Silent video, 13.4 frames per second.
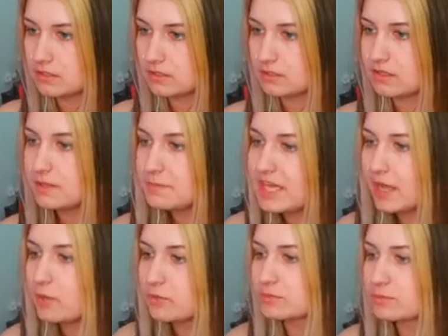Let me
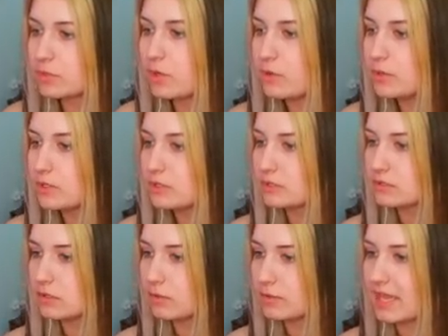out, bro.
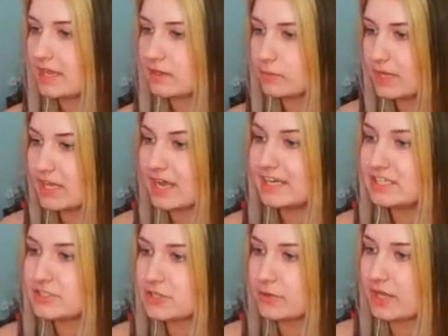Okay, wait, I need
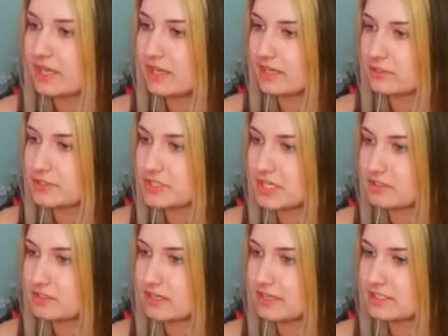to- okay, I understand.
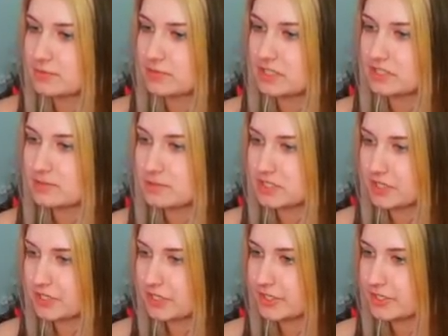I see what needs to be done
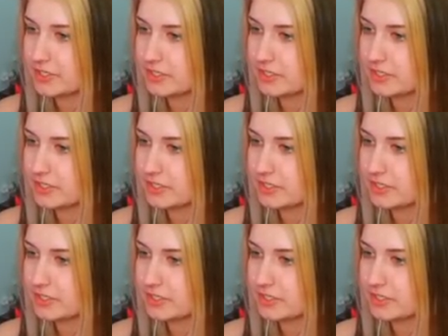here.